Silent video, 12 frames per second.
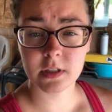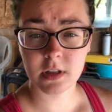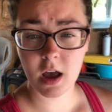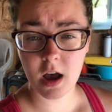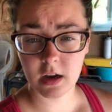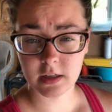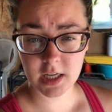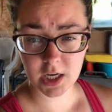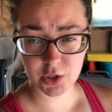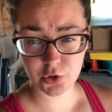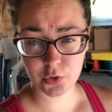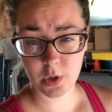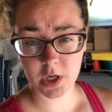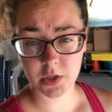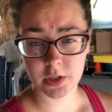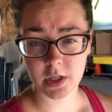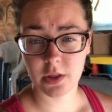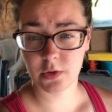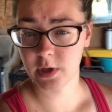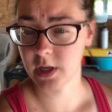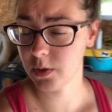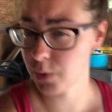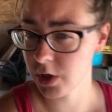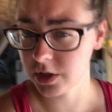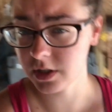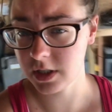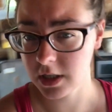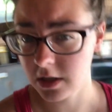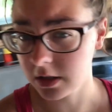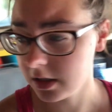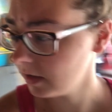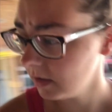log, day 203. We are still